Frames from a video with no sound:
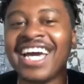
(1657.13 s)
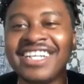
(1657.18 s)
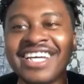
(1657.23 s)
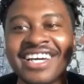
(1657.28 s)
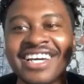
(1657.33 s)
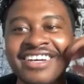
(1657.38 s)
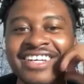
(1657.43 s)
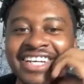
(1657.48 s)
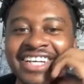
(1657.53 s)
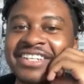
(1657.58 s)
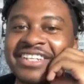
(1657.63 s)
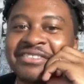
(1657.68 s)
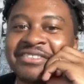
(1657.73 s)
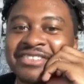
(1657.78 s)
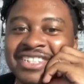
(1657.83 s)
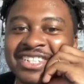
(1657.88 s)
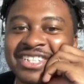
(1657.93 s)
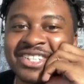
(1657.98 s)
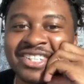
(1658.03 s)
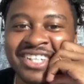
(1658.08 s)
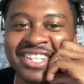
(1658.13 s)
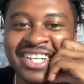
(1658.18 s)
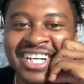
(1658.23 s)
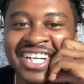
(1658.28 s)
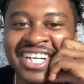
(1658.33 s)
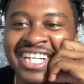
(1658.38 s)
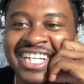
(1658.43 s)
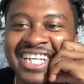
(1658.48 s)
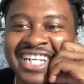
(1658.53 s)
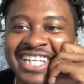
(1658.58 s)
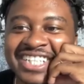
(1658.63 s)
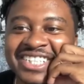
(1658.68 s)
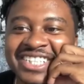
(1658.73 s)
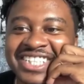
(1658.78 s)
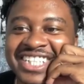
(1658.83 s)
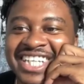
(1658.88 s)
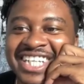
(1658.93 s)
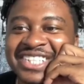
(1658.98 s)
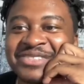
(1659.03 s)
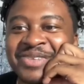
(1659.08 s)
I, I definitely do. Oh,
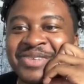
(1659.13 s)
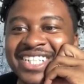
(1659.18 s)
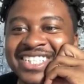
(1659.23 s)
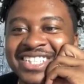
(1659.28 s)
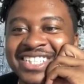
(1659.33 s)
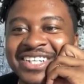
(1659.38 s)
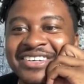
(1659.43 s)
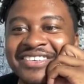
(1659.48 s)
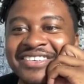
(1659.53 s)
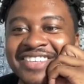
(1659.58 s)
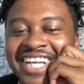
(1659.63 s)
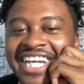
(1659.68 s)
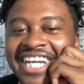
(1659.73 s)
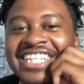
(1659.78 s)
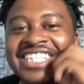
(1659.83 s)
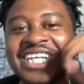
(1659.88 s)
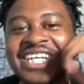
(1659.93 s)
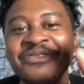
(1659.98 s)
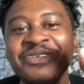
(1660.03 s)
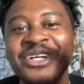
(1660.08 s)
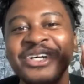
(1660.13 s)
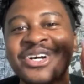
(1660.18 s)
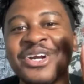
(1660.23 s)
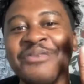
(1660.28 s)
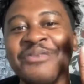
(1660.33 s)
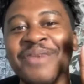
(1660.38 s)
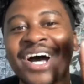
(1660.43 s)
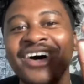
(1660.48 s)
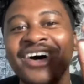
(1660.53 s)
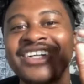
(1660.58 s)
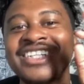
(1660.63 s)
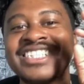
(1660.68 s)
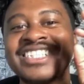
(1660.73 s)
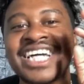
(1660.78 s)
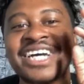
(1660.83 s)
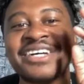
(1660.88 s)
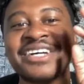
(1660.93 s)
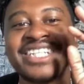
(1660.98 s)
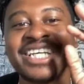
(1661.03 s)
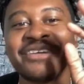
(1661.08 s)
That's my show. Like anytime I go to mountains,
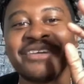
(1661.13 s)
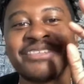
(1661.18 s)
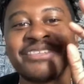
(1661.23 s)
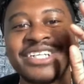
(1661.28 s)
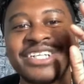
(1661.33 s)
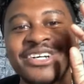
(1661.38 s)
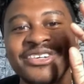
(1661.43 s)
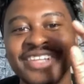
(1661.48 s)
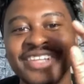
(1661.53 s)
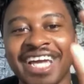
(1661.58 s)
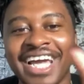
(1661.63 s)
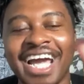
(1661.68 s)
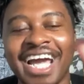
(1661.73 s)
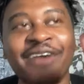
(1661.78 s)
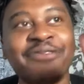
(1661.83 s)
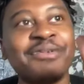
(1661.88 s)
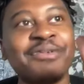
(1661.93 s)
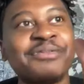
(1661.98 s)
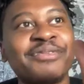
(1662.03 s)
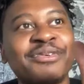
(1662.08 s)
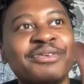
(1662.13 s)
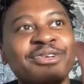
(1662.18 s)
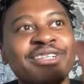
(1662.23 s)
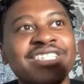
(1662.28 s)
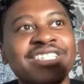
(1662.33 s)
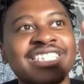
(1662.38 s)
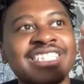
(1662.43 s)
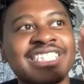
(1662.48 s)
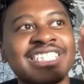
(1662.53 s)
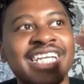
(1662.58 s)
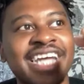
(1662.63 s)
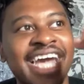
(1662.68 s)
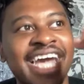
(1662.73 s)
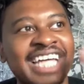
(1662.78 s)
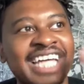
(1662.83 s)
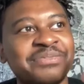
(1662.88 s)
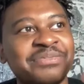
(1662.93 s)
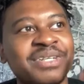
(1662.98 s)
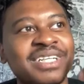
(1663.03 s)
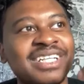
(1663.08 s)
I definitely go. Like I remember we were just in
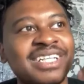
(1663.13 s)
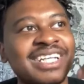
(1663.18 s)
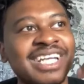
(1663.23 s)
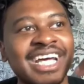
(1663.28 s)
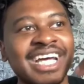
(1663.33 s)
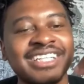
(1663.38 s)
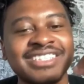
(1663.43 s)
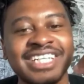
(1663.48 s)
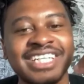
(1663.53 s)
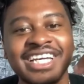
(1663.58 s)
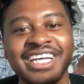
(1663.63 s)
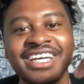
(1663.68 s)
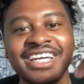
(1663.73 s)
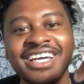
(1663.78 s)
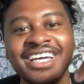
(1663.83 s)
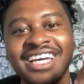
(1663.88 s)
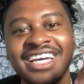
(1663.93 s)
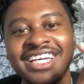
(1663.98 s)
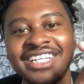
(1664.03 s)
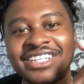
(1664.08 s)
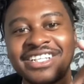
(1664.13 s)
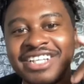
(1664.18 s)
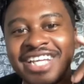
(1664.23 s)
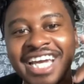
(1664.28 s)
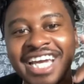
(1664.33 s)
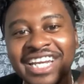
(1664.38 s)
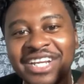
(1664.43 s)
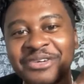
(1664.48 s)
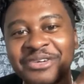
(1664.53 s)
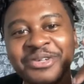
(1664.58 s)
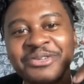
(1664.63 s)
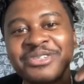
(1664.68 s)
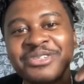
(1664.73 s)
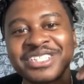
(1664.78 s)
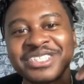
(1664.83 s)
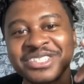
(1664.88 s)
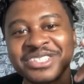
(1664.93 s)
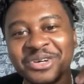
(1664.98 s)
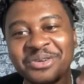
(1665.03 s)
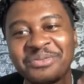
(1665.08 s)
Aspen, and I was like, "Did you got anywhere we
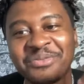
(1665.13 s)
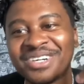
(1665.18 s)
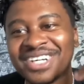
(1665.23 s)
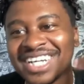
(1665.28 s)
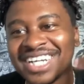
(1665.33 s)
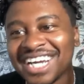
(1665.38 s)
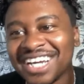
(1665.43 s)
could snowboard?"